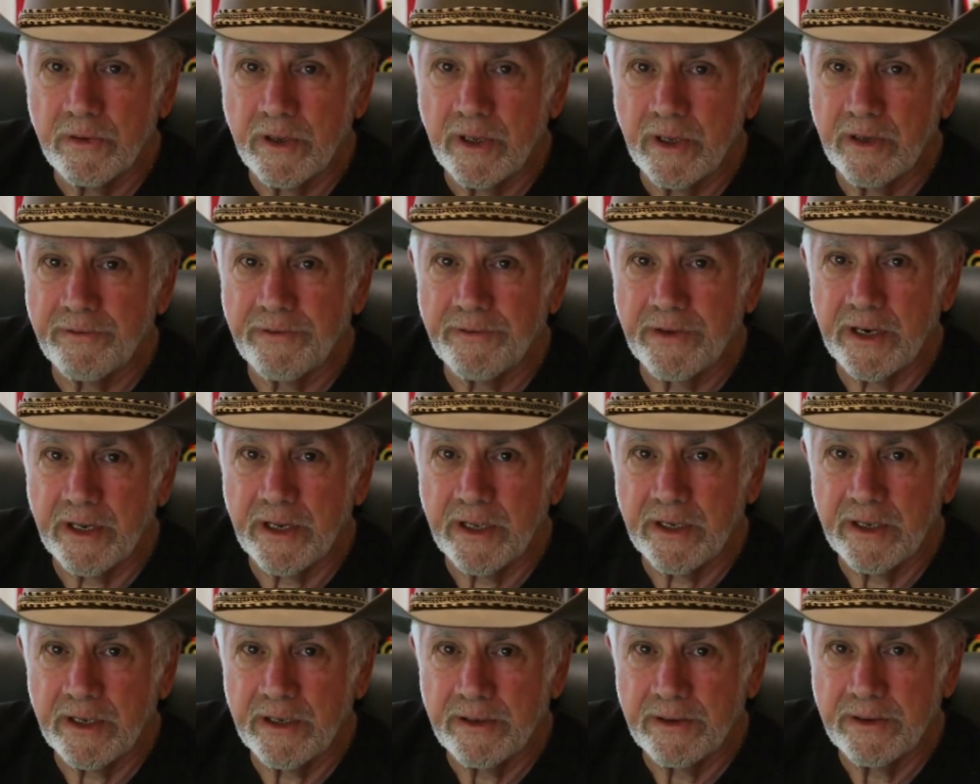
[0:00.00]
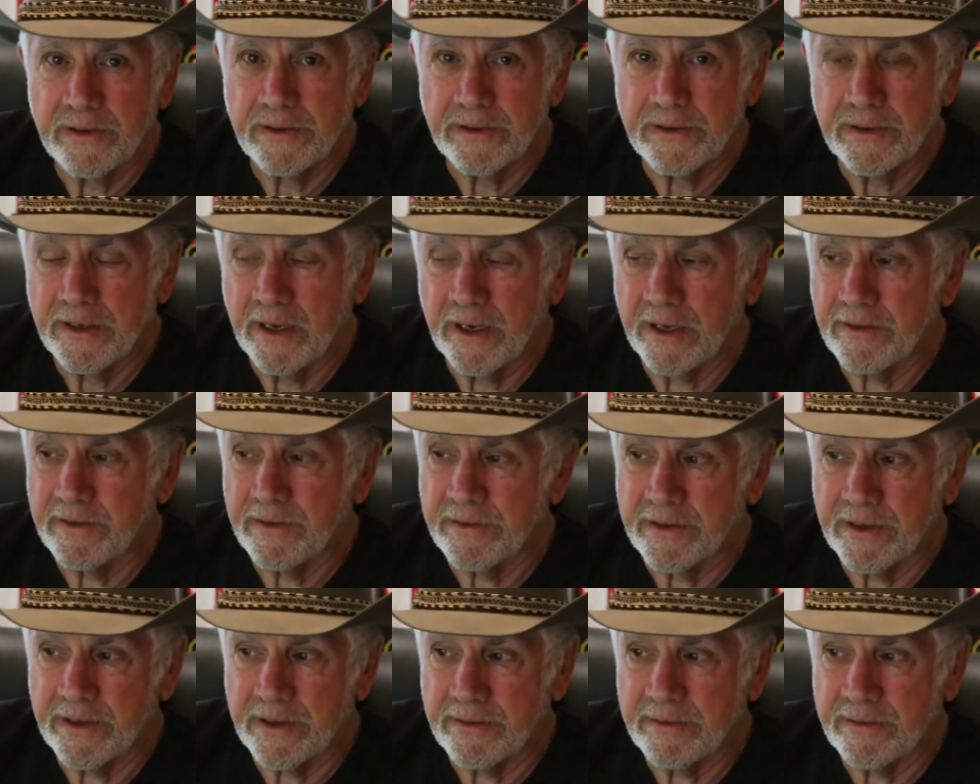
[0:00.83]
if any, other
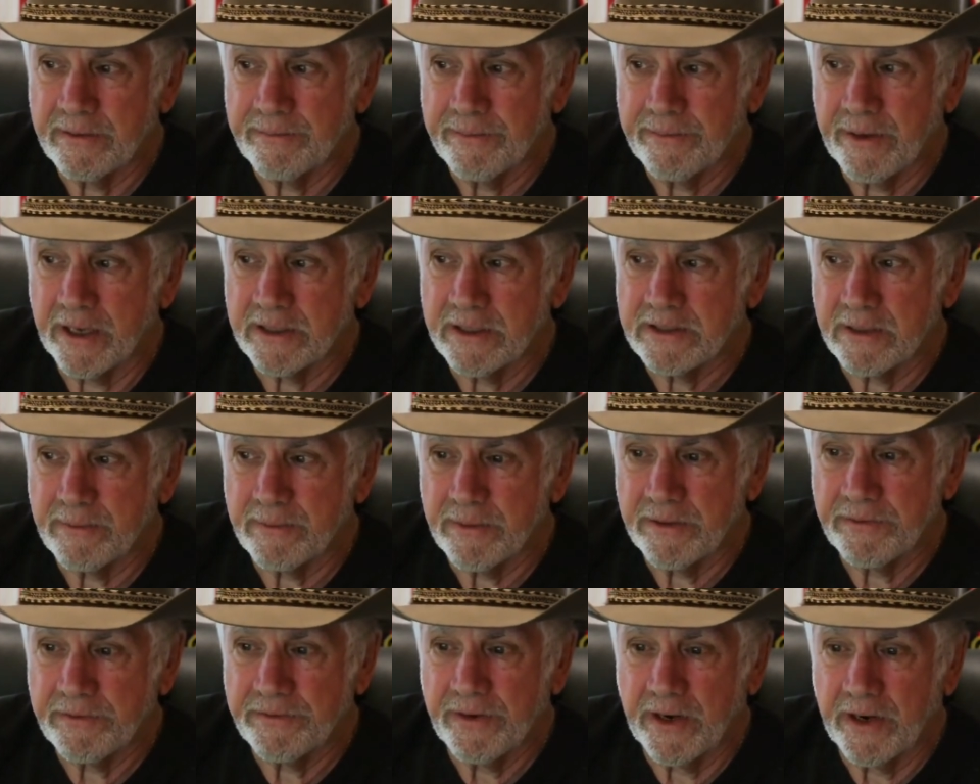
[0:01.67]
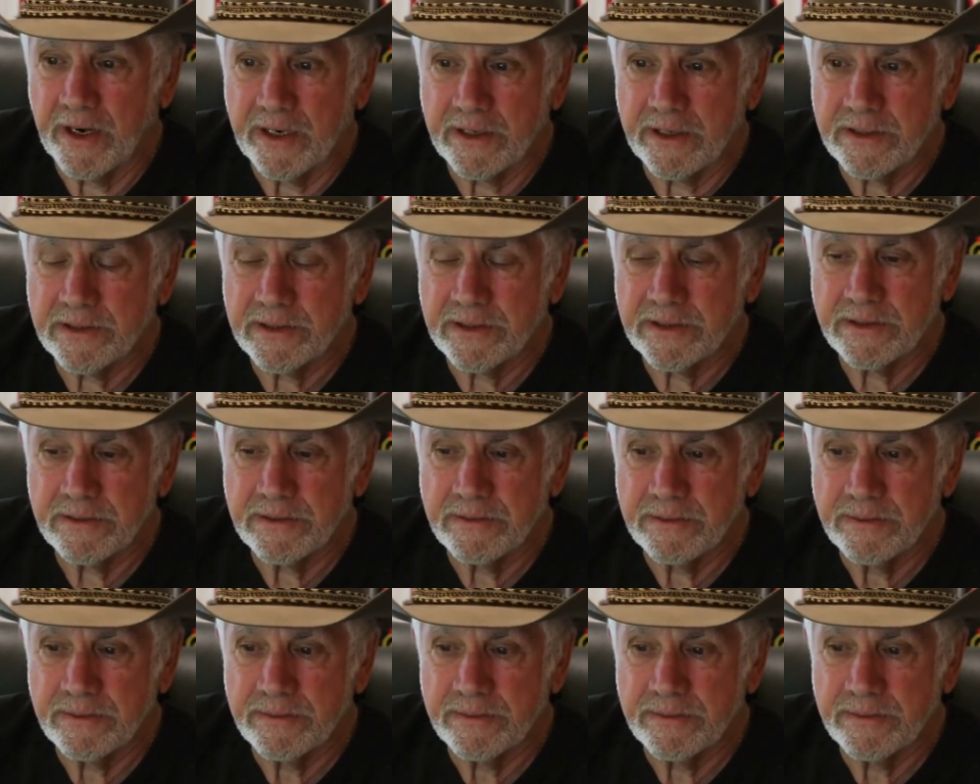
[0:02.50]
than possibly Fox,